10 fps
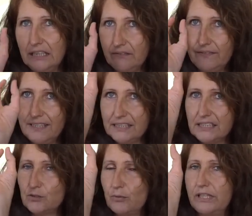if this
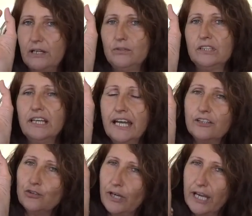is what I would
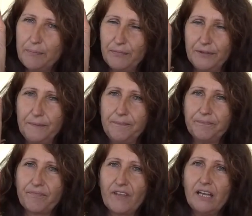like to happen,
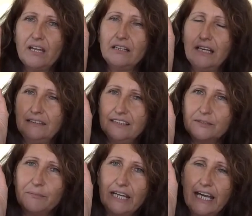that this may